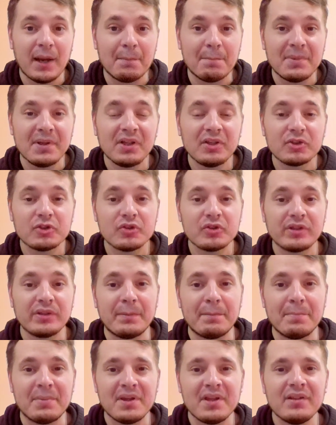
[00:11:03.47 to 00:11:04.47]
ability to
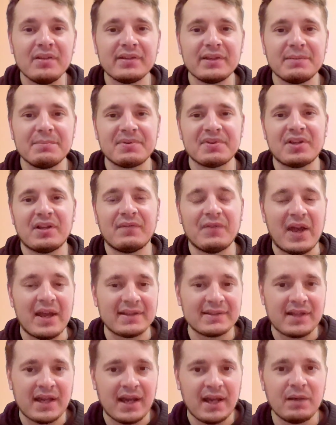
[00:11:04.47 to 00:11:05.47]
really build himself
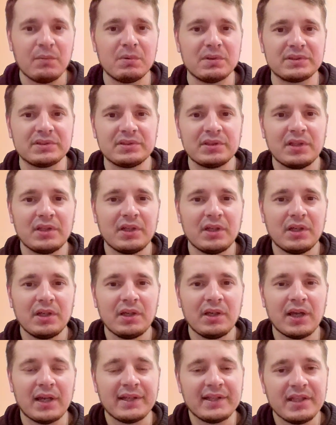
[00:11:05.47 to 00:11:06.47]
as I was.
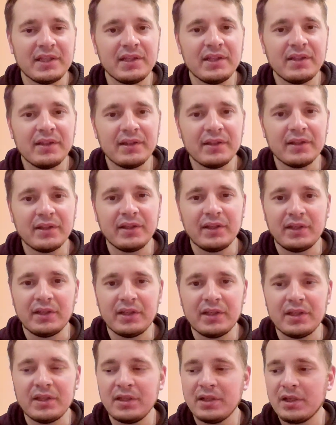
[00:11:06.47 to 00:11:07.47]
And
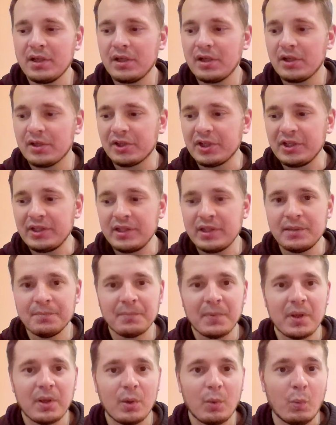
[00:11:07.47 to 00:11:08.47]
he
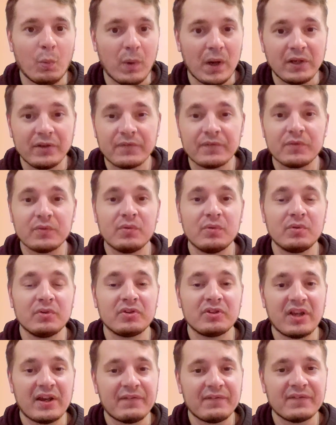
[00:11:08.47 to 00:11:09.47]
really went
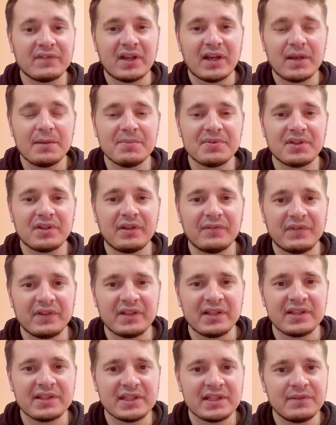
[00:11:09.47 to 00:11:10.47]
through tough times, and I
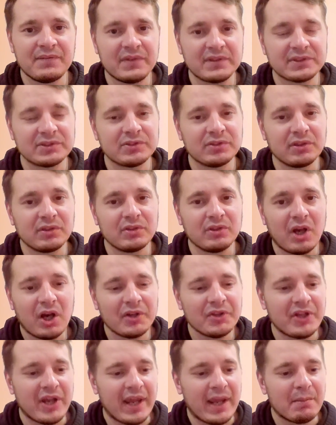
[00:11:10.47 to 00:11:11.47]
think that he was
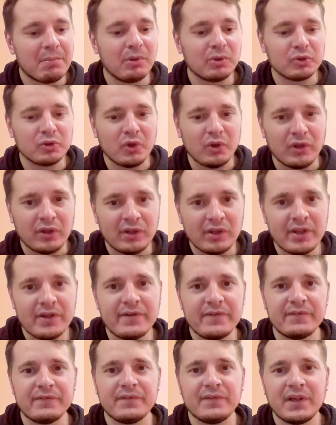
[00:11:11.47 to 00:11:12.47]
not able to
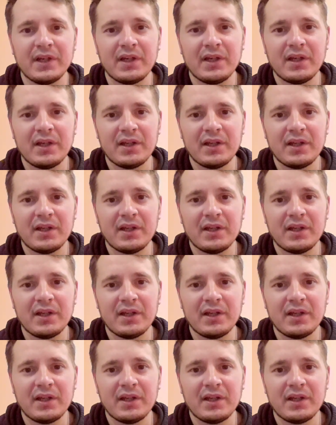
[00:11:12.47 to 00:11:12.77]
live